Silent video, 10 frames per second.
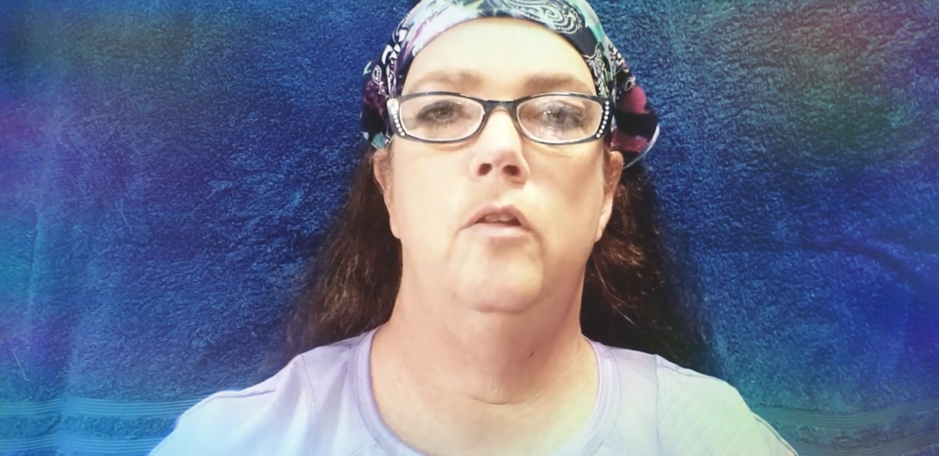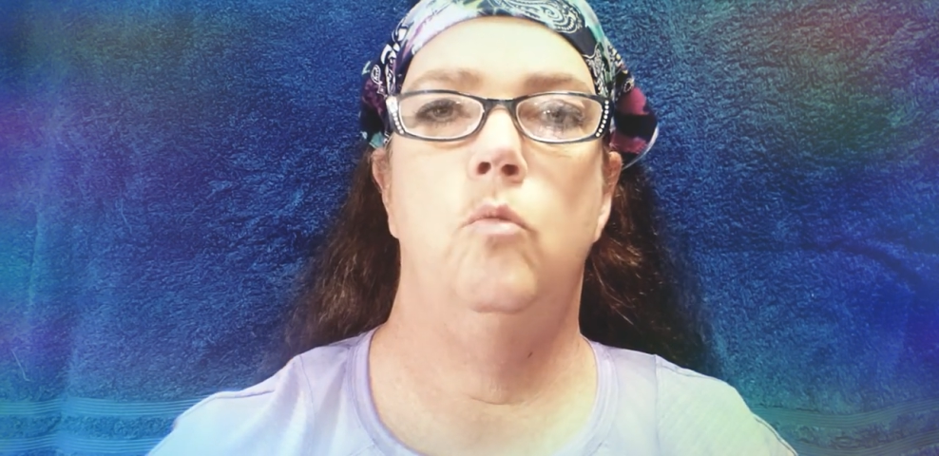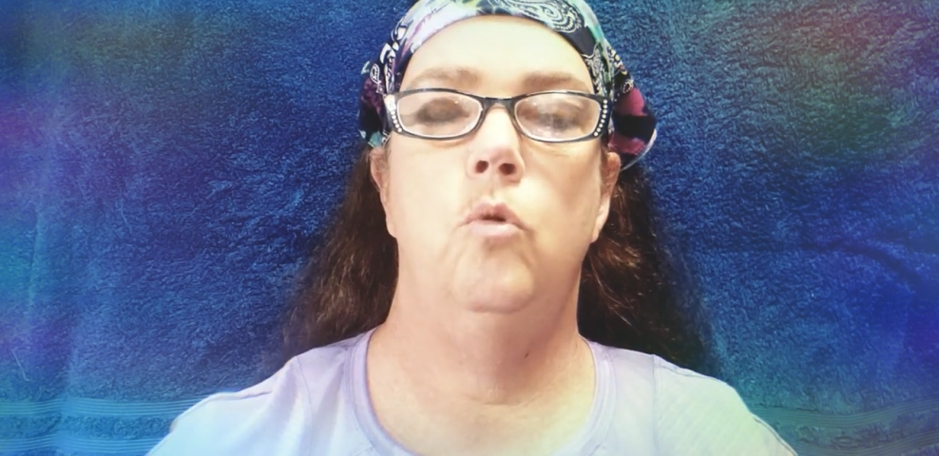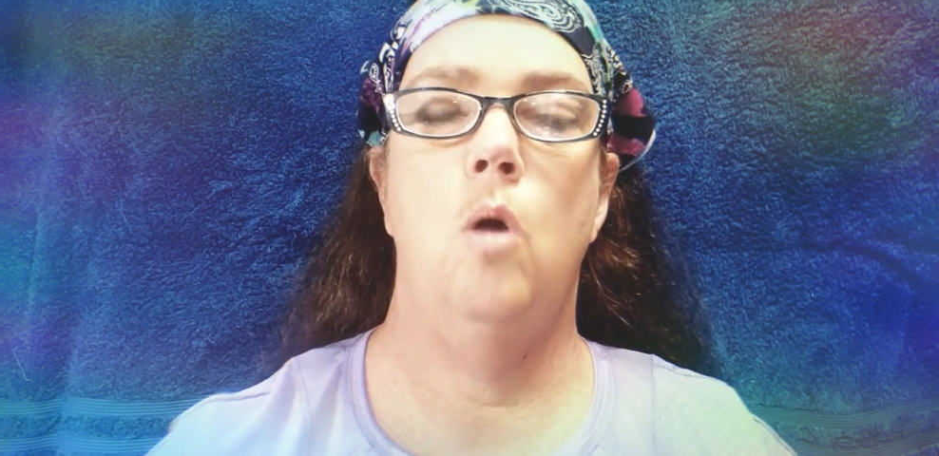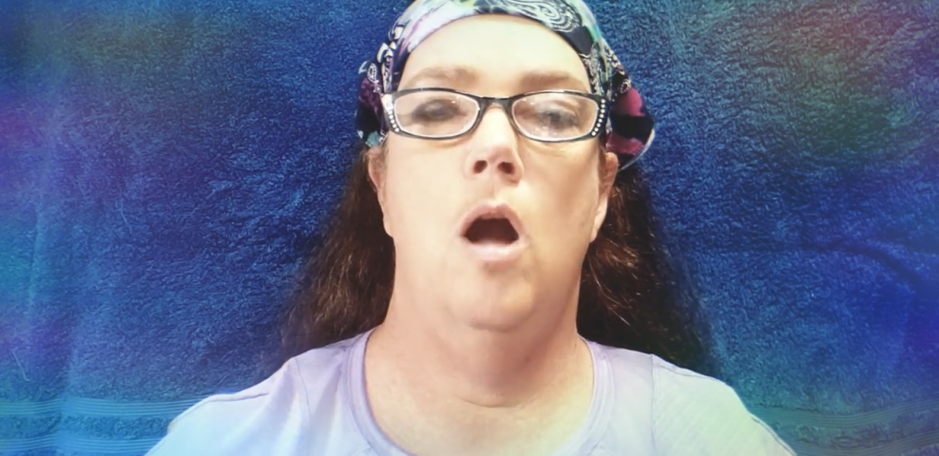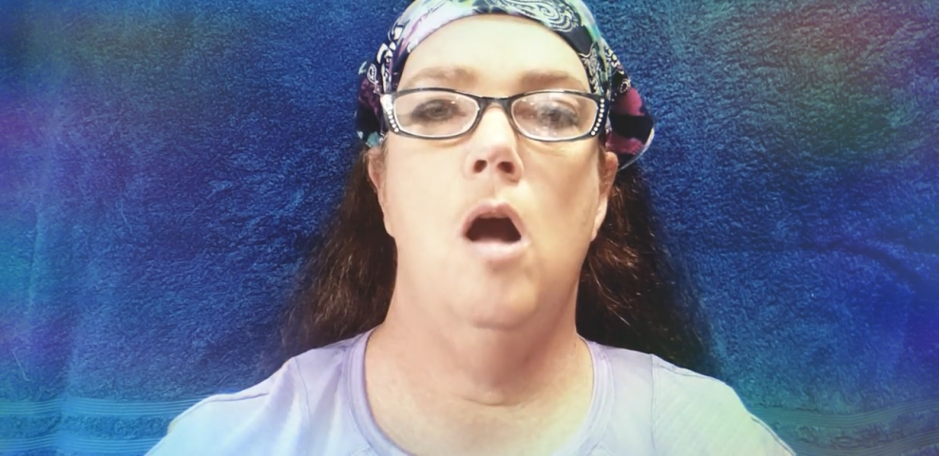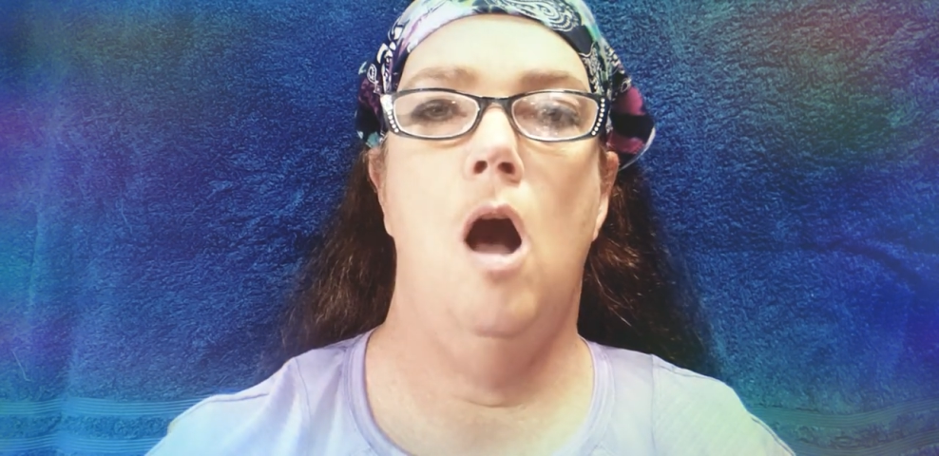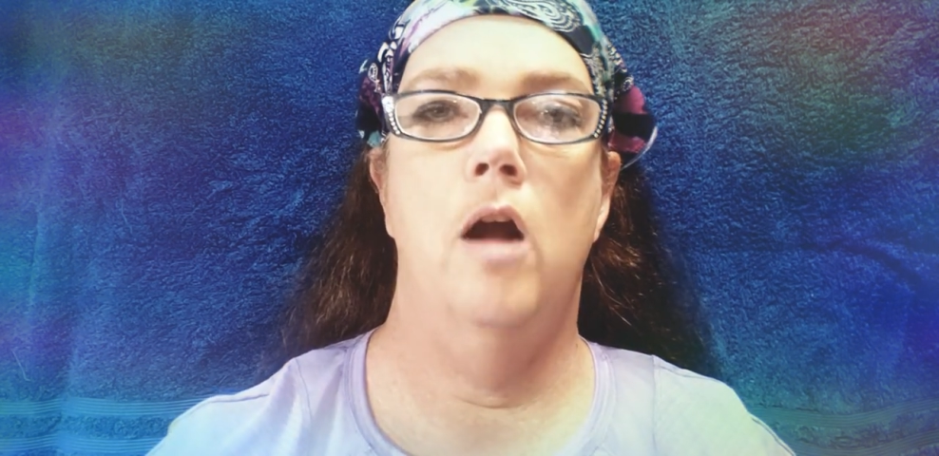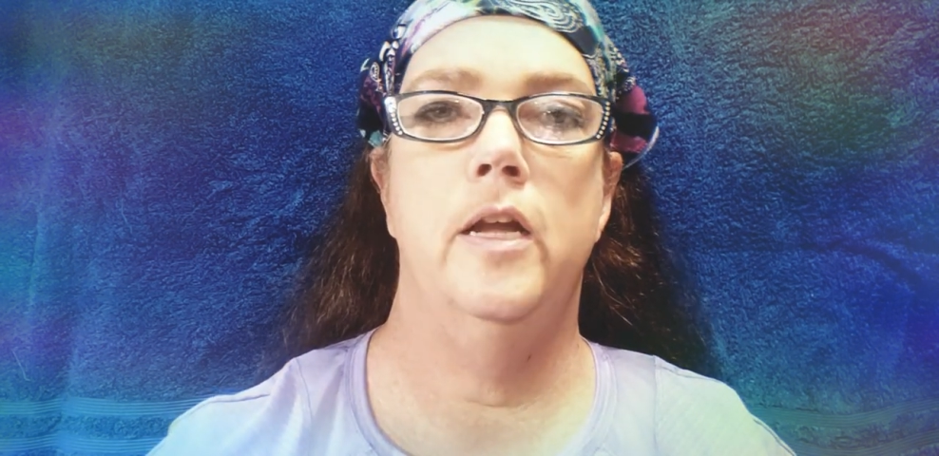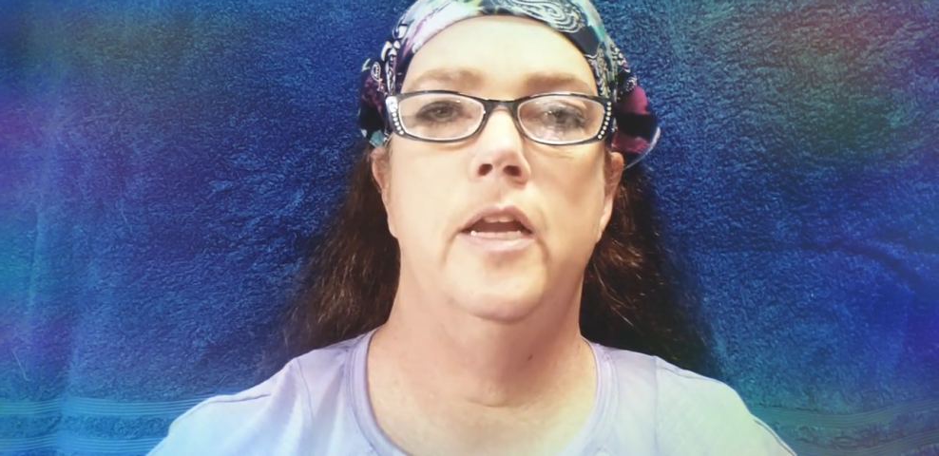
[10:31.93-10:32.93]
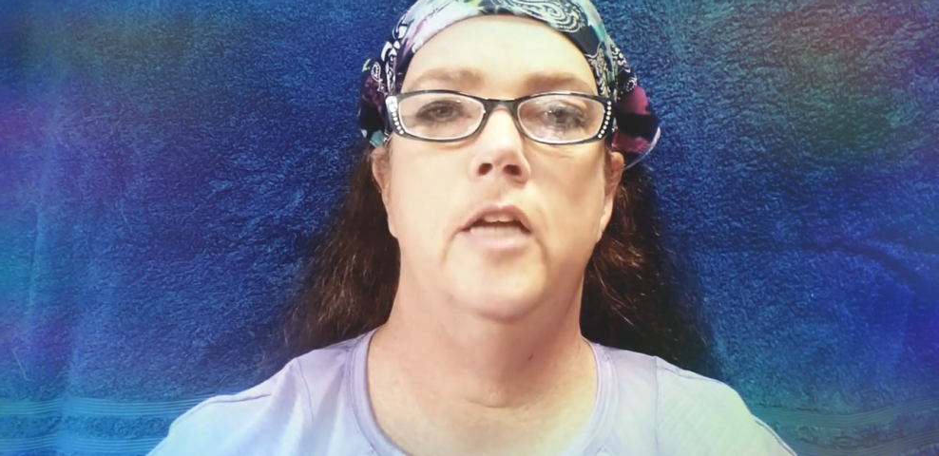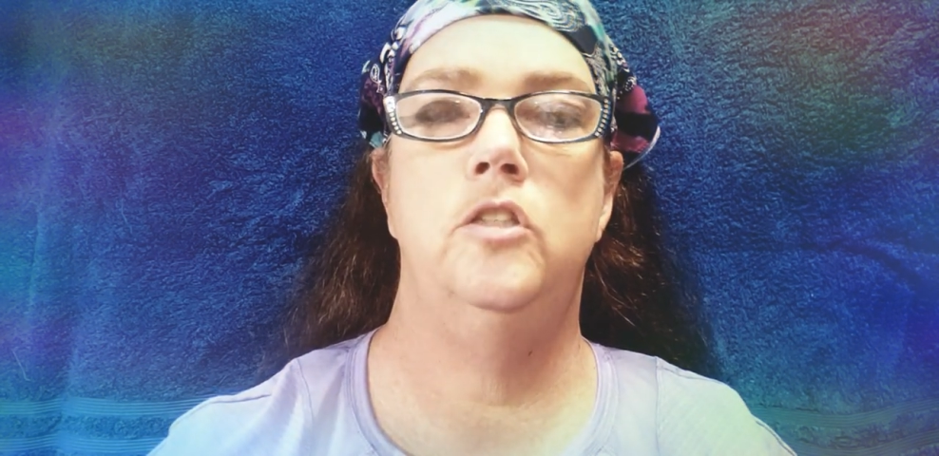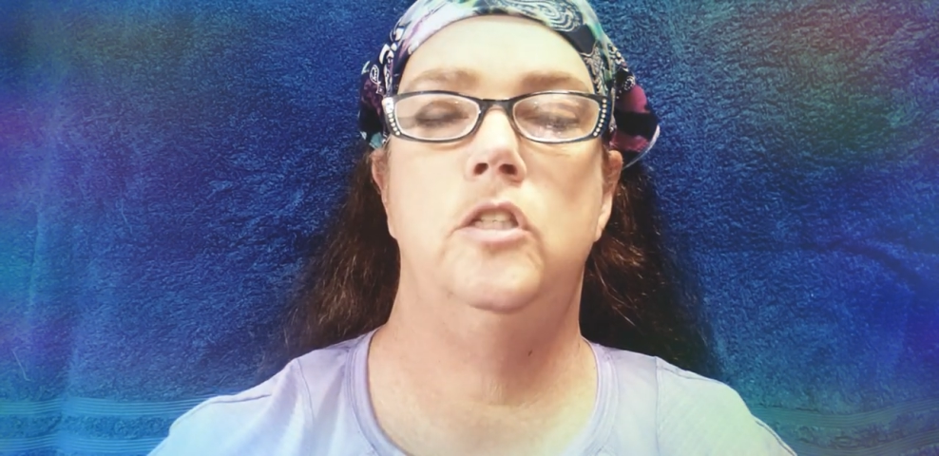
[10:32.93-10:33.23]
Ruach HaKodesh,